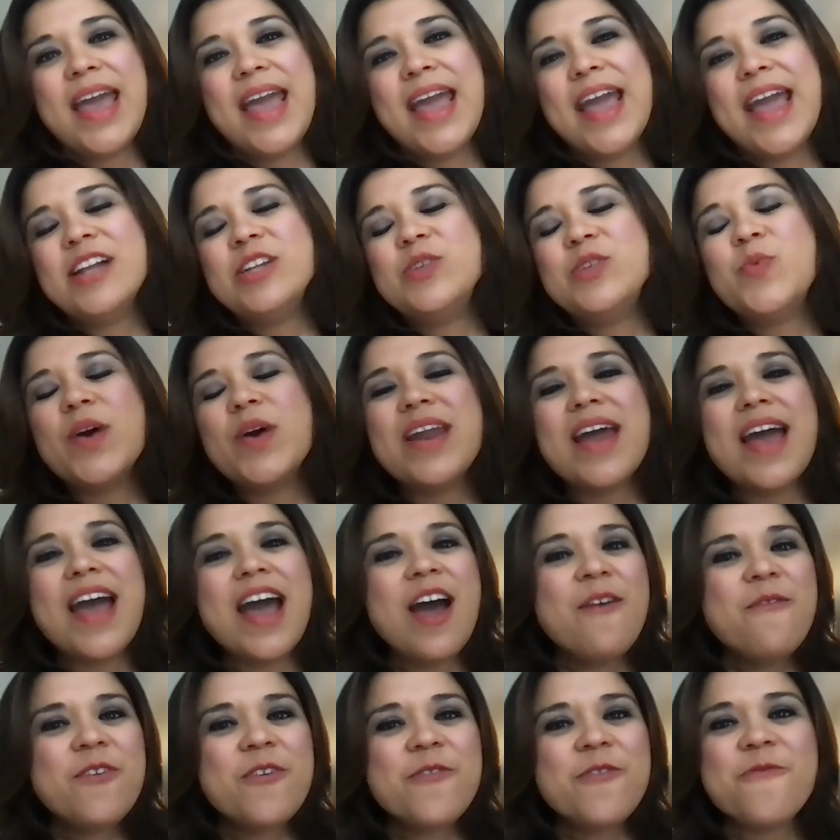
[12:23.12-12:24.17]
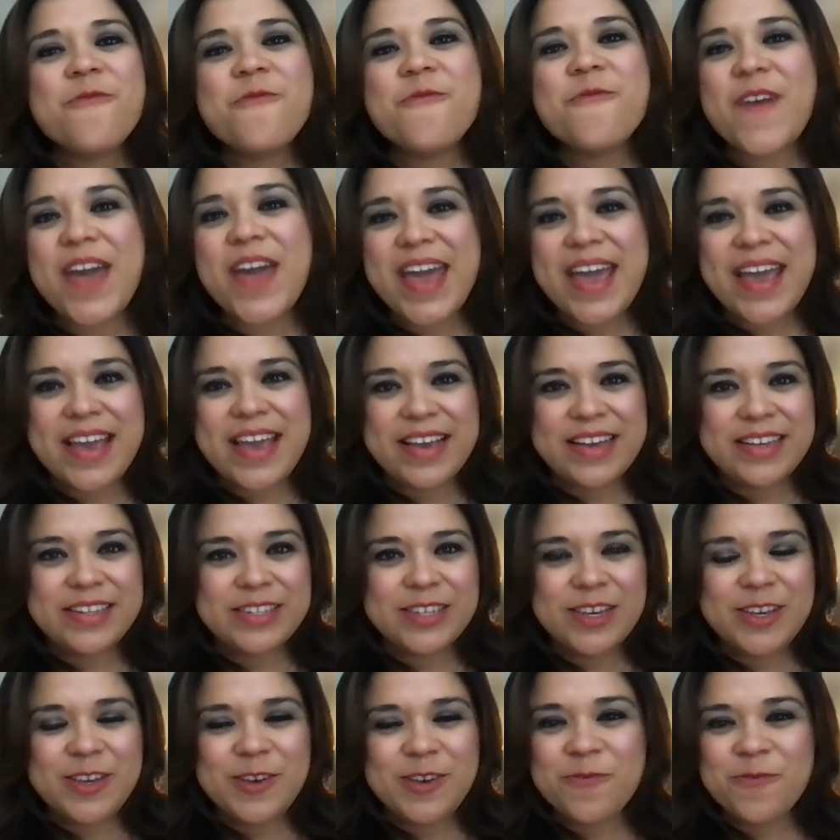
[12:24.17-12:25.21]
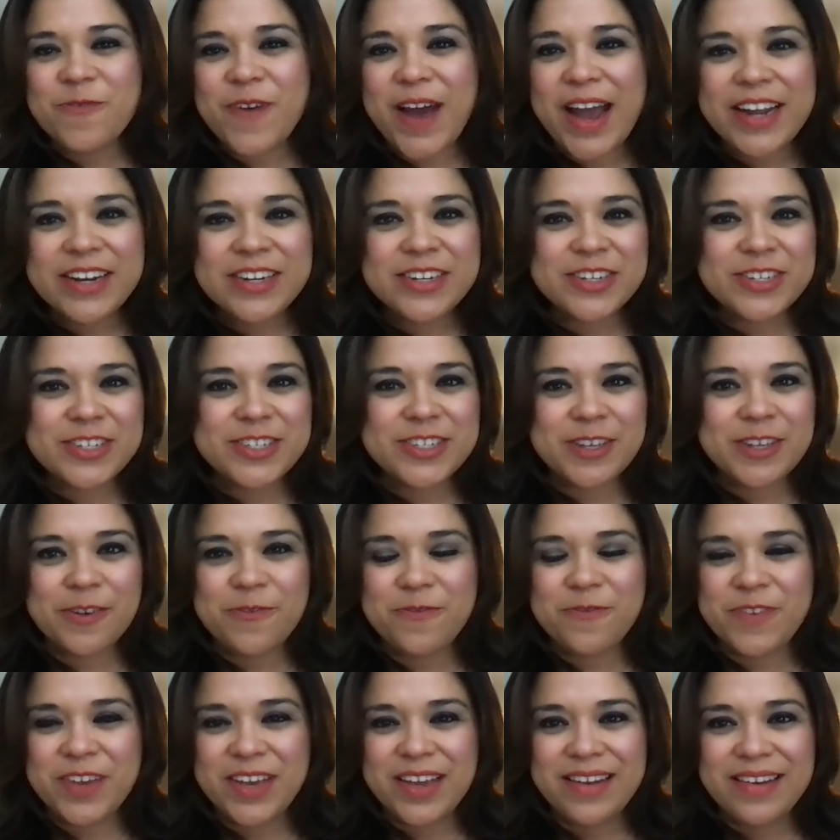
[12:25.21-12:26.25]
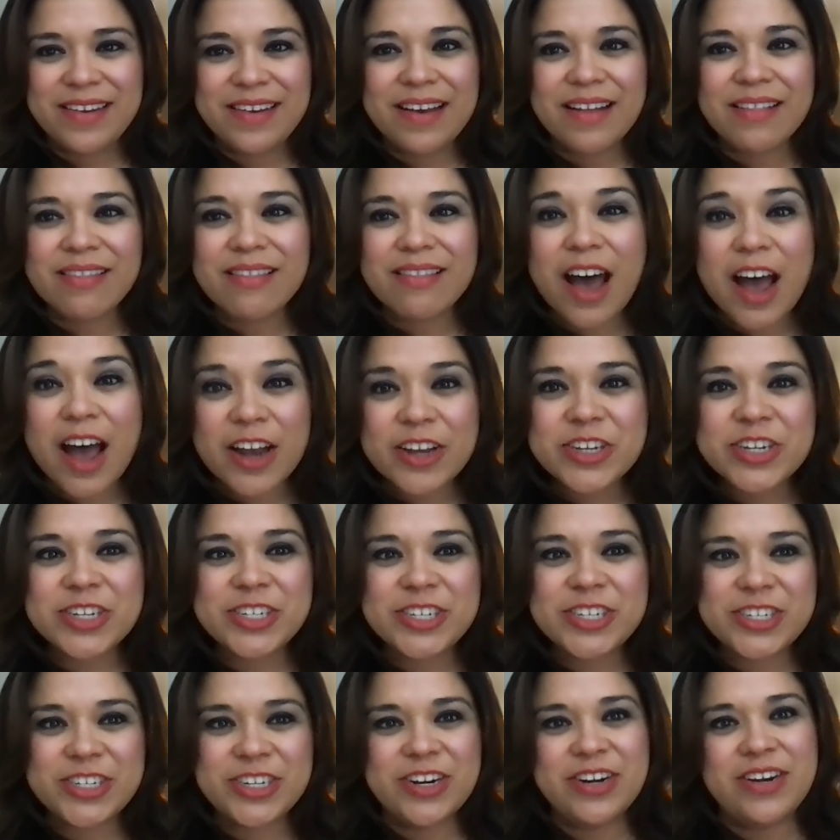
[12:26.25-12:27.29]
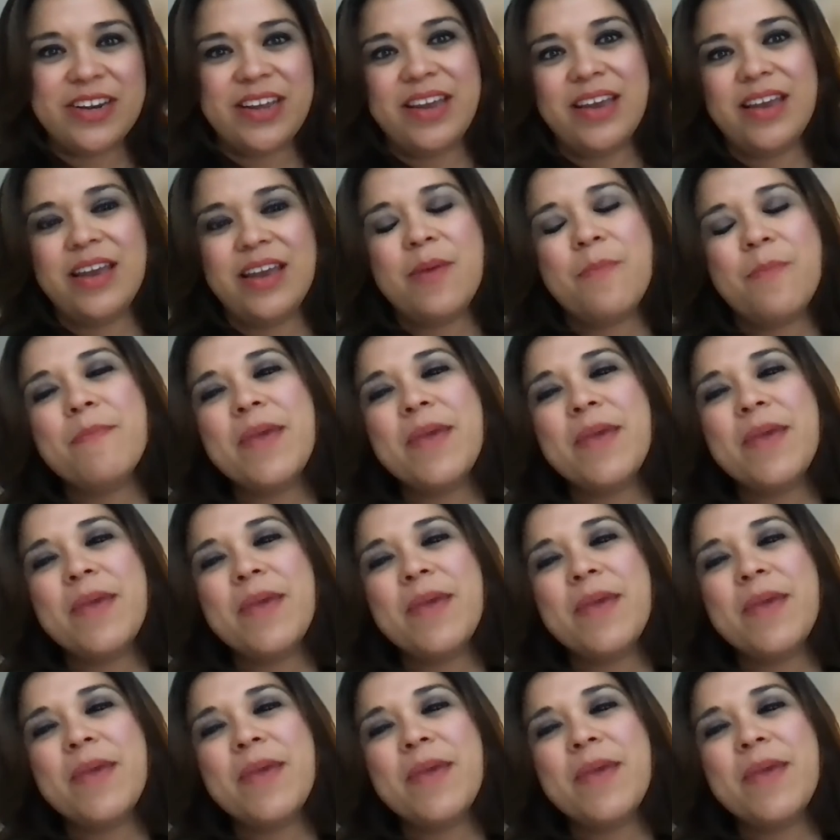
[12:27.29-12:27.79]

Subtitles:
And whatever phase you find yourself in along your journey,